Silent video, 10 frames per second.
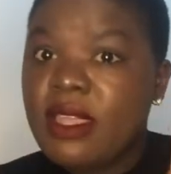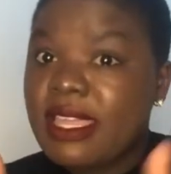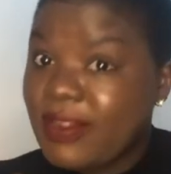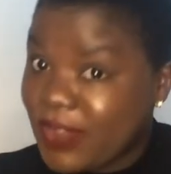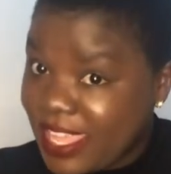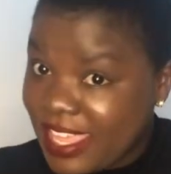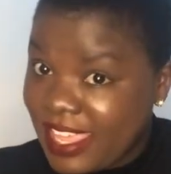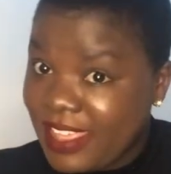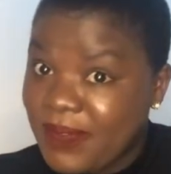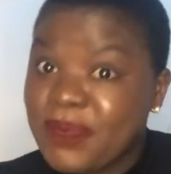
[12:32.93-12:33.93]

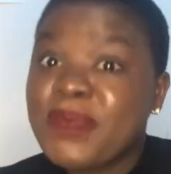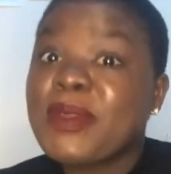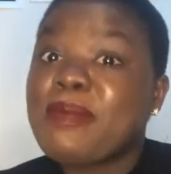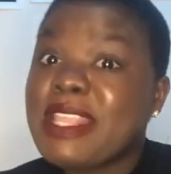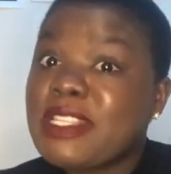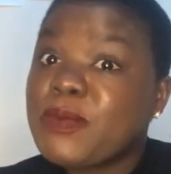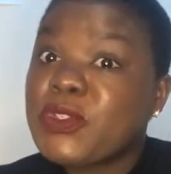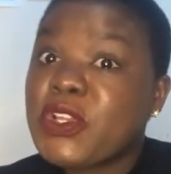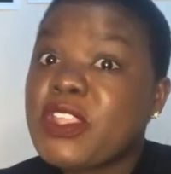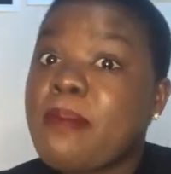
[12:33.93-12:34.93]
okay? Please
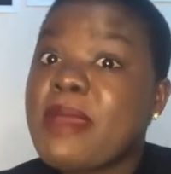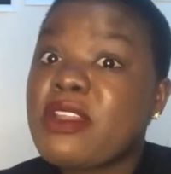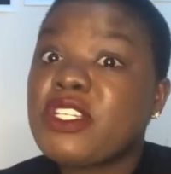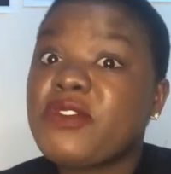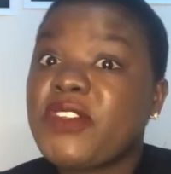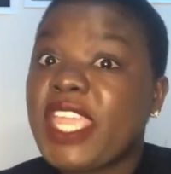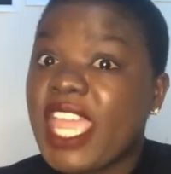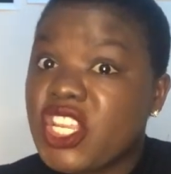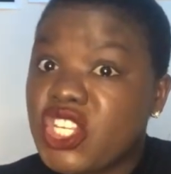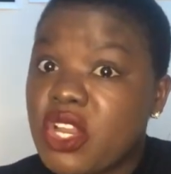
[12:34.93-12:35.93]
put on your bell
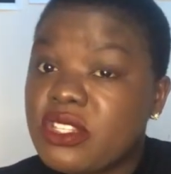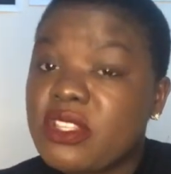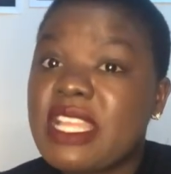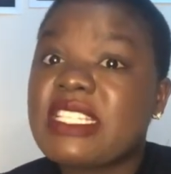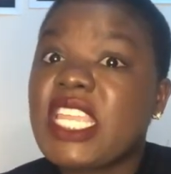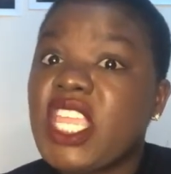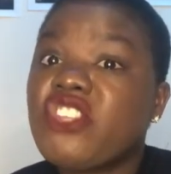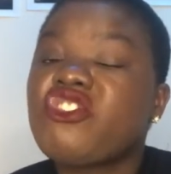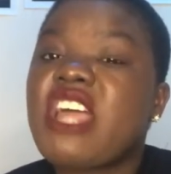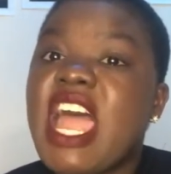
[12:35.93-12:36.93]
notification so that
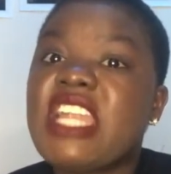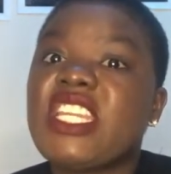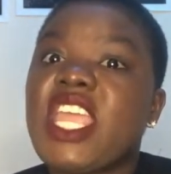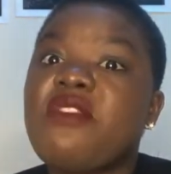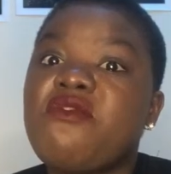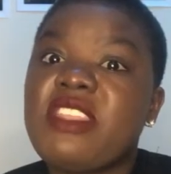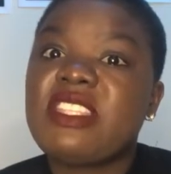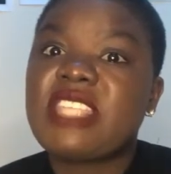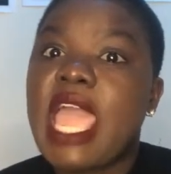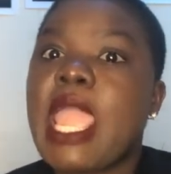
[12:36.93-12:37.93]
each and every
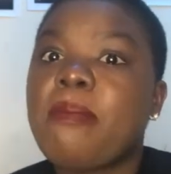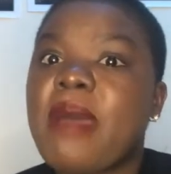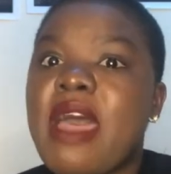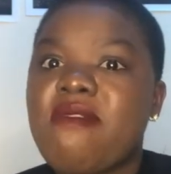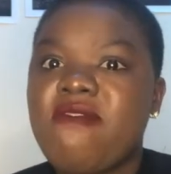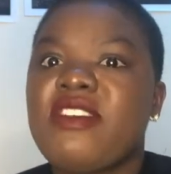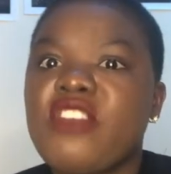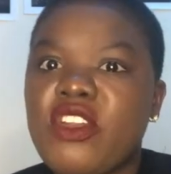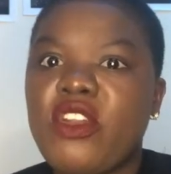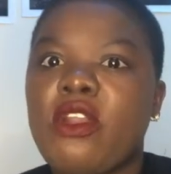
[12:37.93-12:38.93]
time a
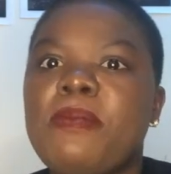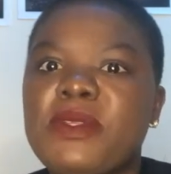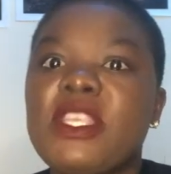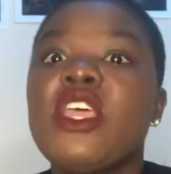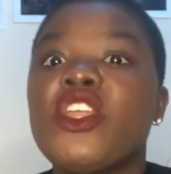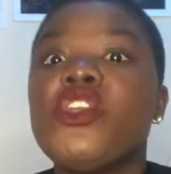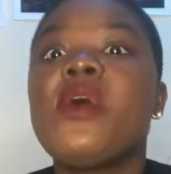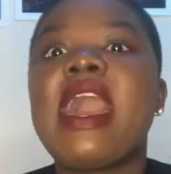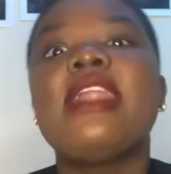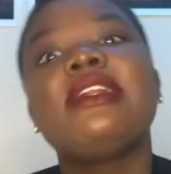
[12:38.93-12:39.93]
video drops,
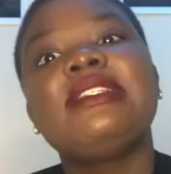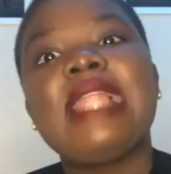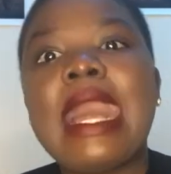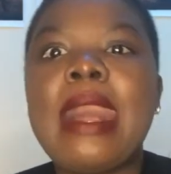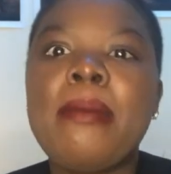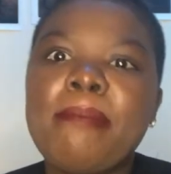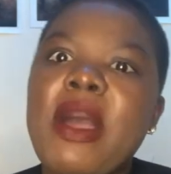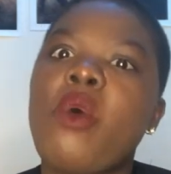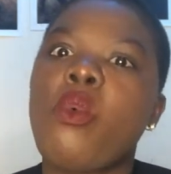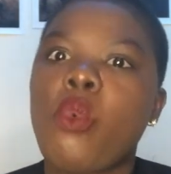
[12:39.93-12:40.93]
you are
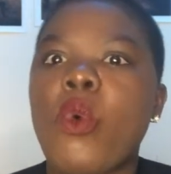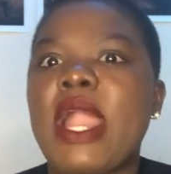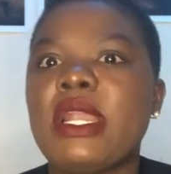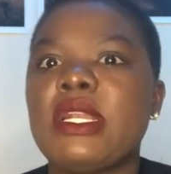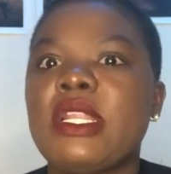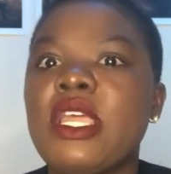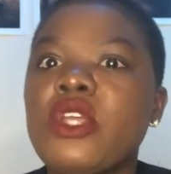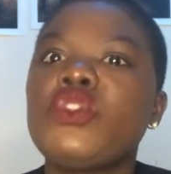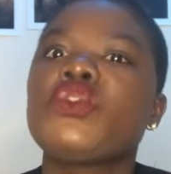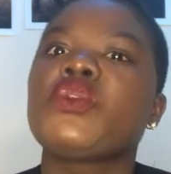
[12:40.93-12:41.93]
#1
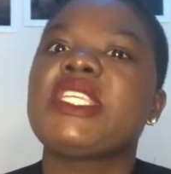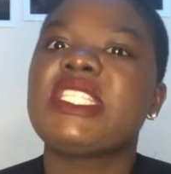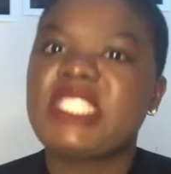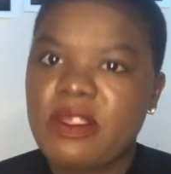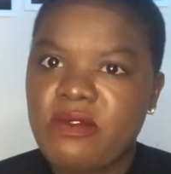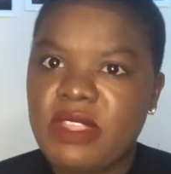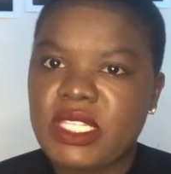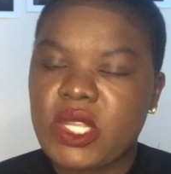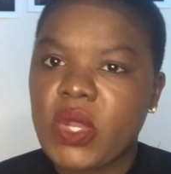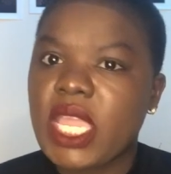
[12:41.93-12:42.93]
to receive
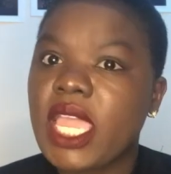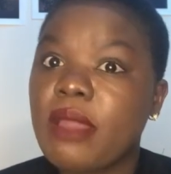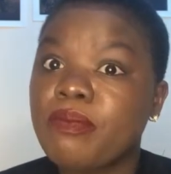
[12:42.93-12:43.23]
it, okay?